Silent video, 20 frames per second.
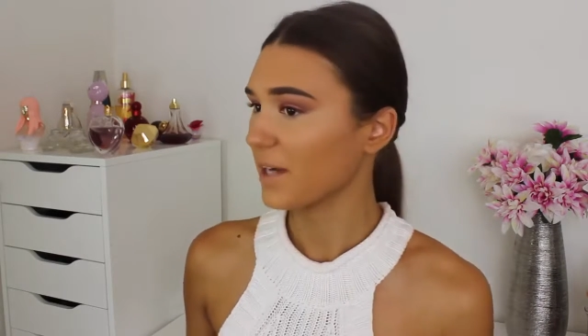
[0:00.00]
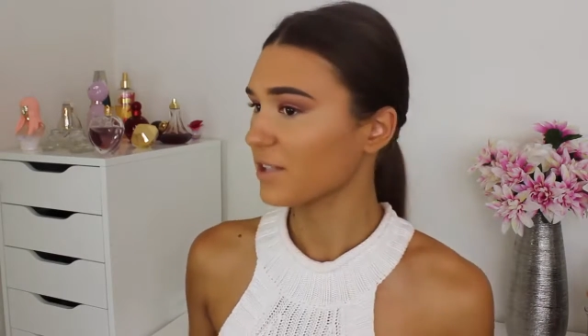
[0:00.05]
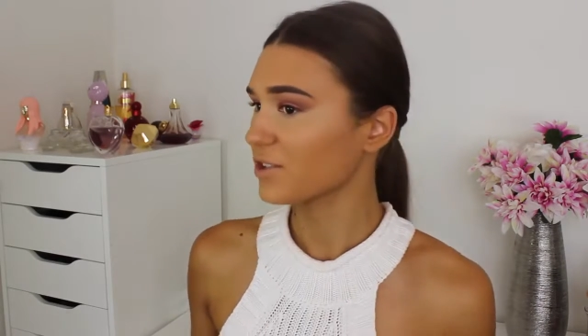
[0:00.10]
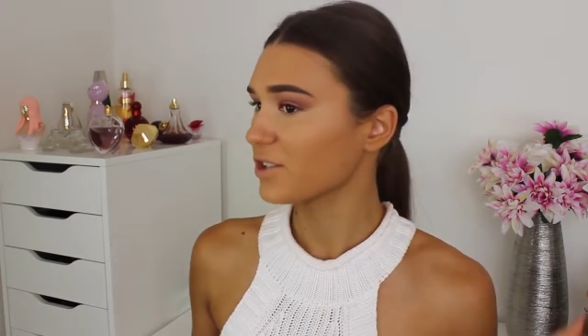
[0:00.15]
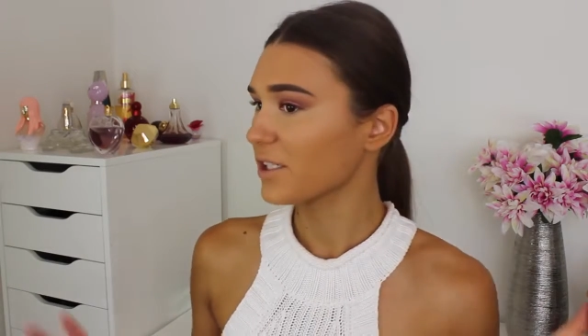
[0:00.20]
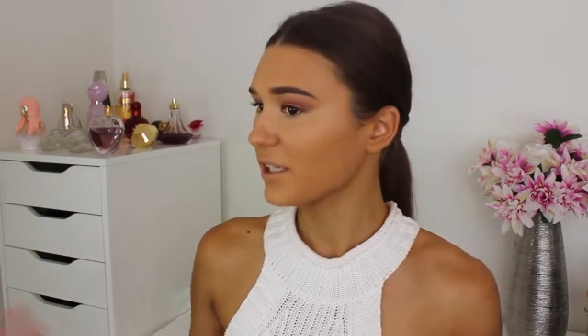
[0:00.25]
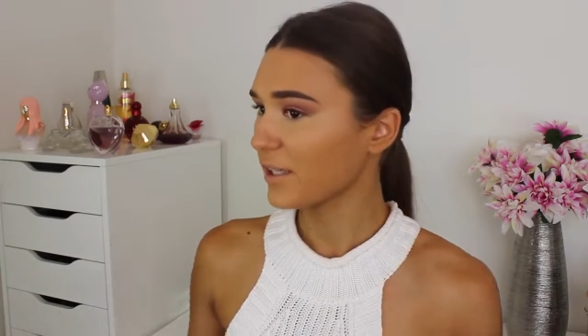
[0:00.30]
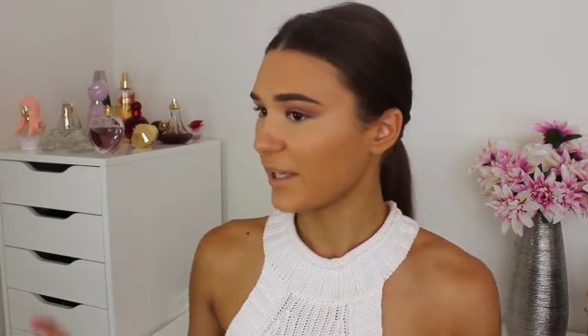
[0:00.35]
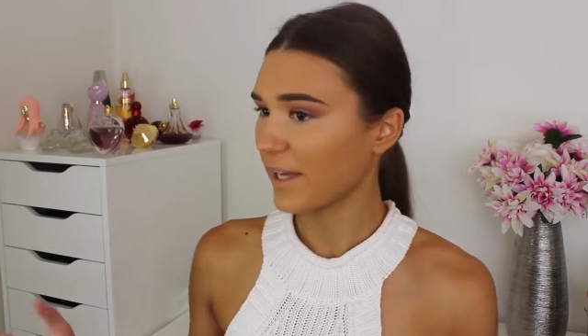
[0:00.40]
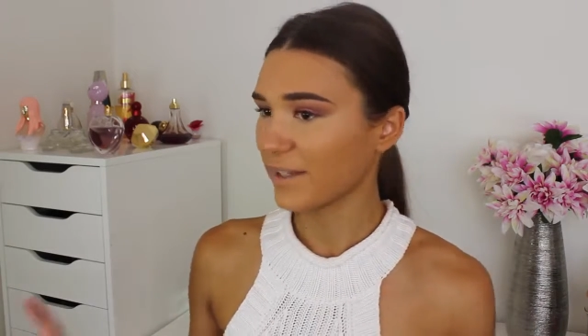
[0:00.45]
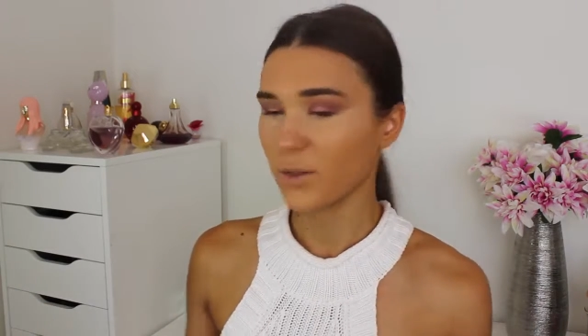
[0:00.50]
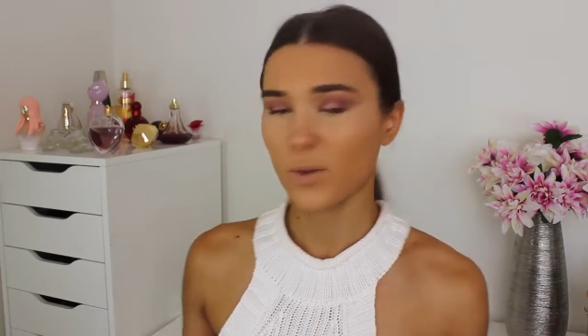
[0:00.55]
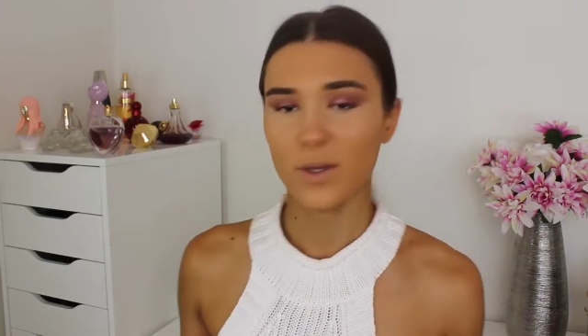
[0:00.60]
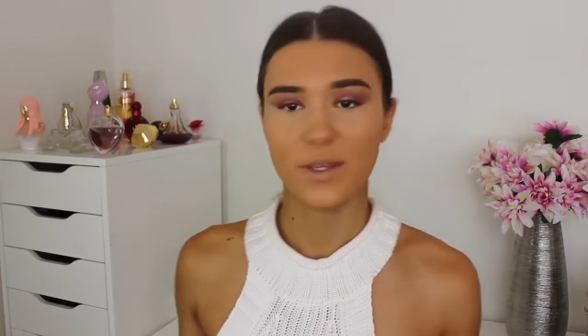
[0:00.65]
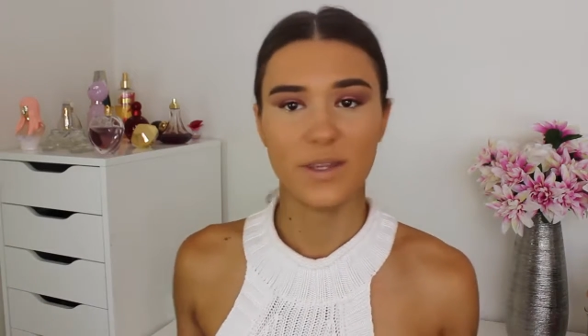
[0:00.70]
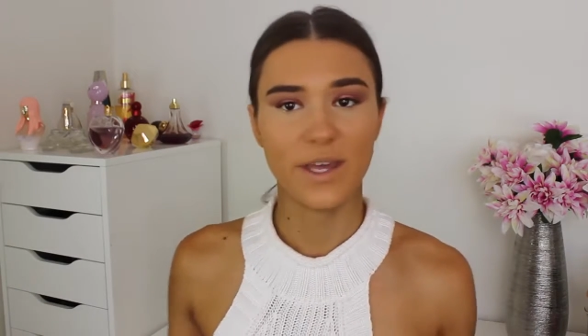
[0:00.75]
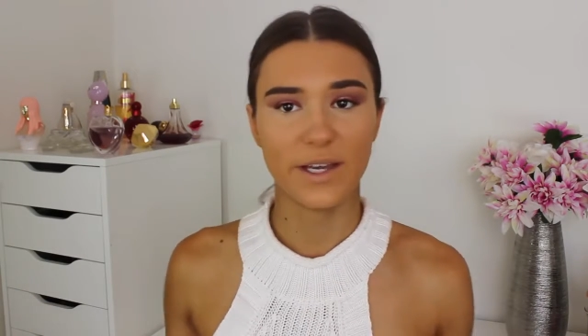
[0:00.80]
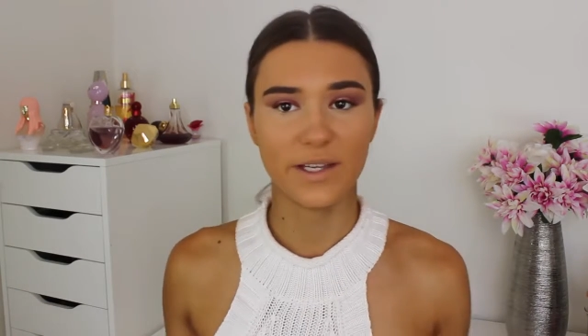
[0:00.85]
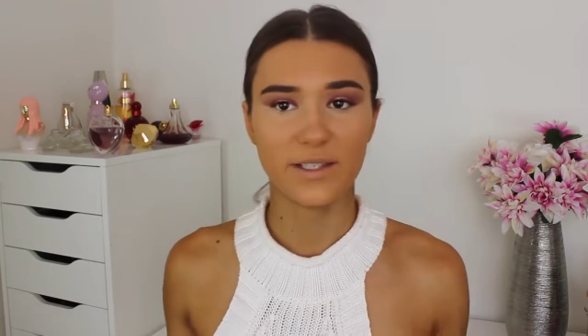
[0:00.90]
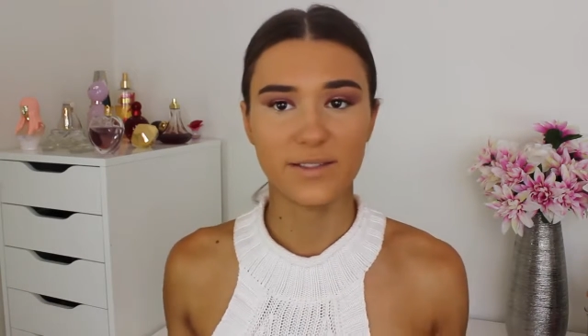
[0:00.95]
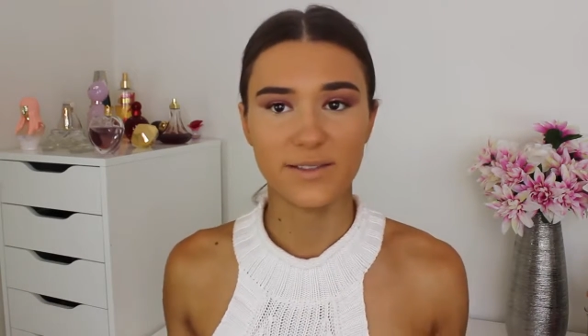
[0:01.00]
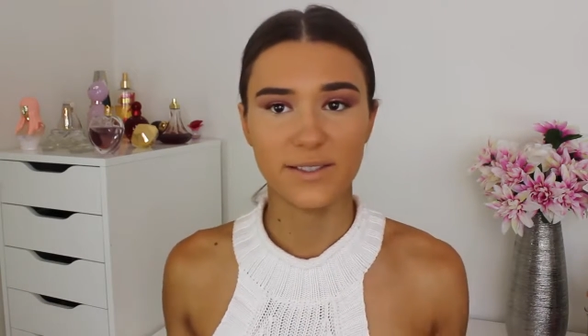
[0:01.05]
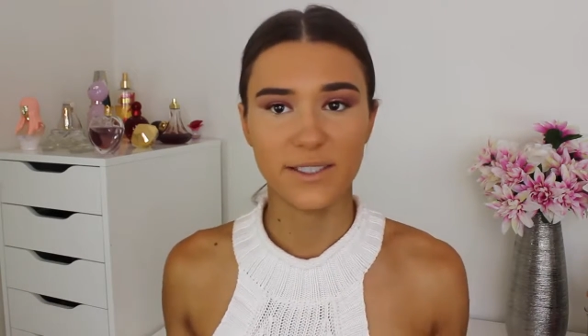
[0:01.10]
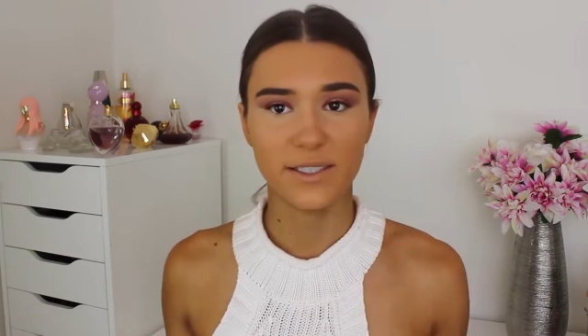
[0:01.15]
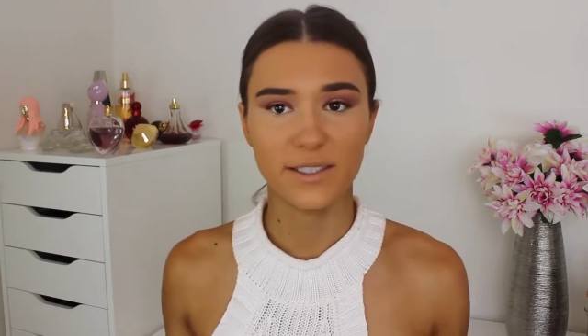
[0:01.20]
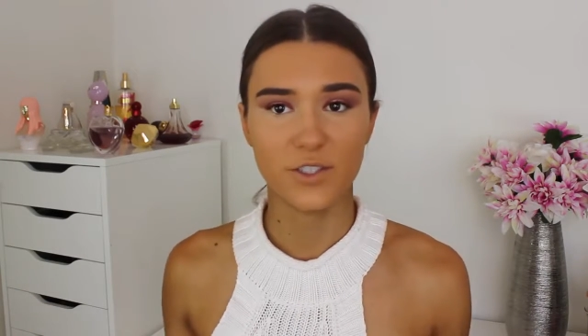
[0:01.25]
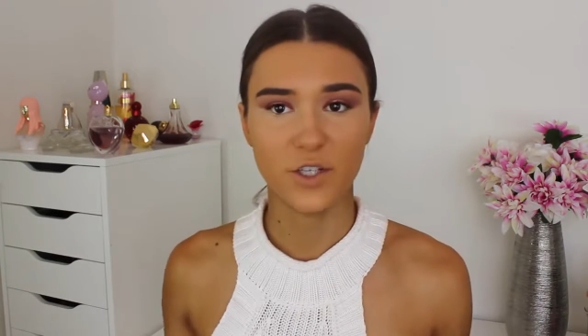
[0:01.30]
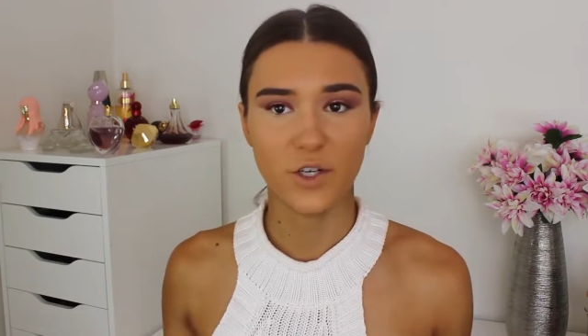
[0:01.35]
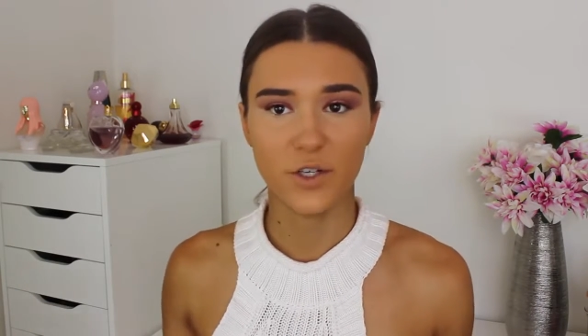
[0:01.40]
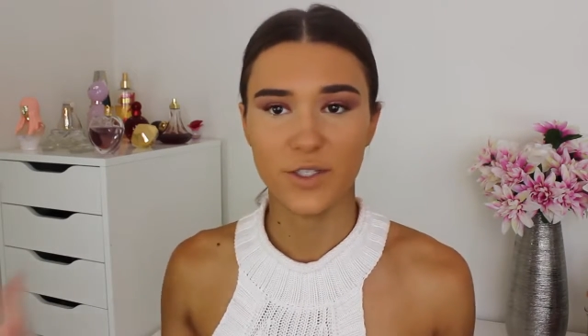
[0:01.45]
I actually like the way that
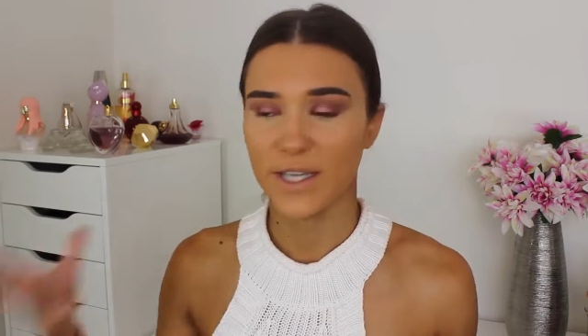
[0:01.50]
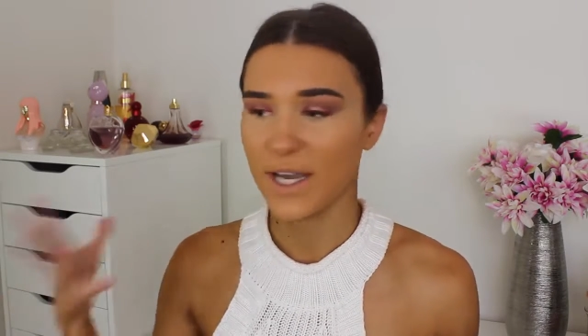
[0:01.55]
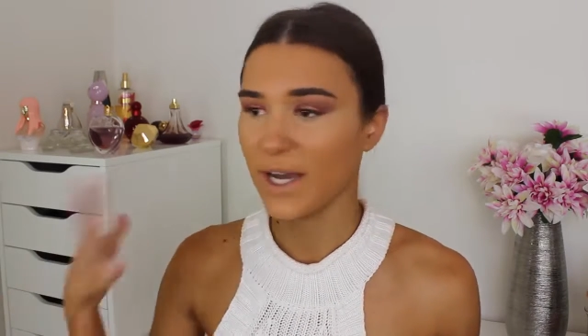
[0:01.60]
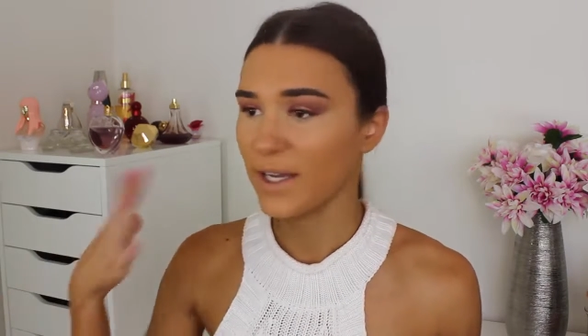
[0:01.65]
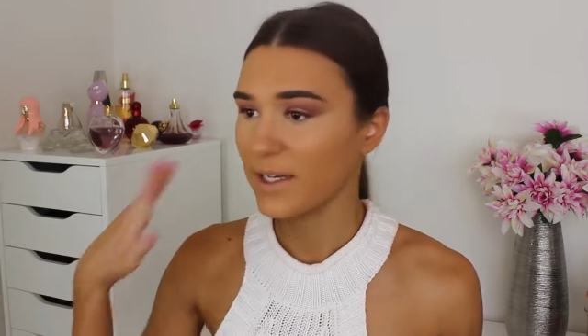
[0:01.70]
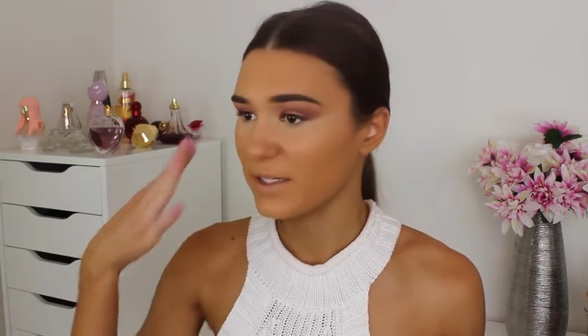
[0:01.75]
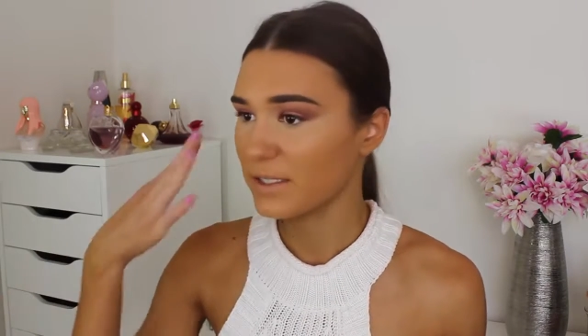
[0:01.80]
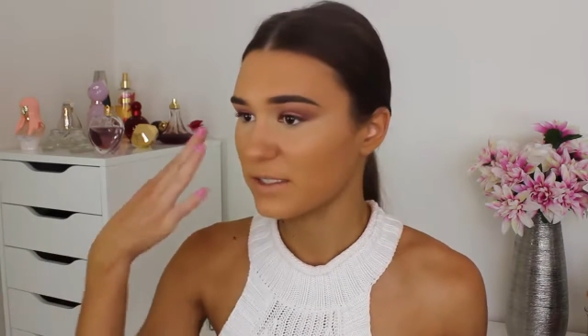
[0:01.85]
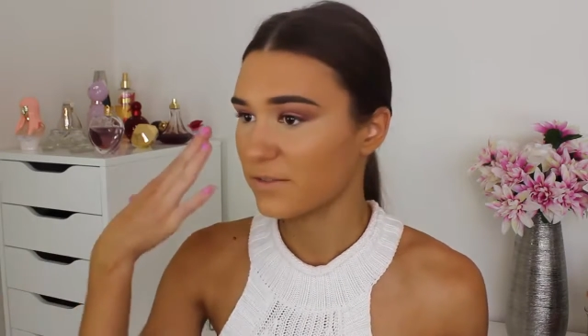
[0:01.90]
concealer turned out.